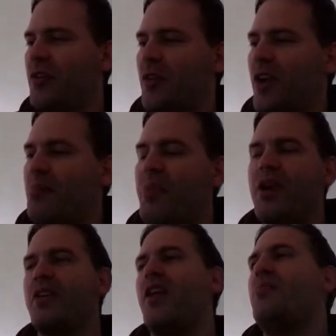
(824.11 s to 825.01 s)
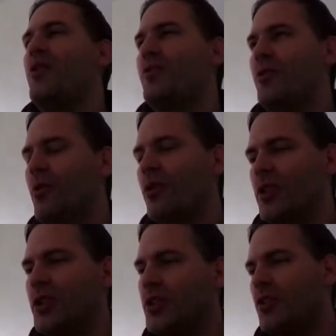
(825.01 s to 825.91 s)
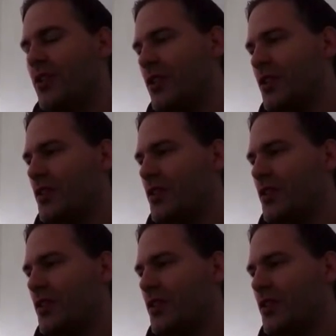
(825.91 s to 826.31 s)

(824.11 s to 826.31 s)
if you have bigger number of neurons?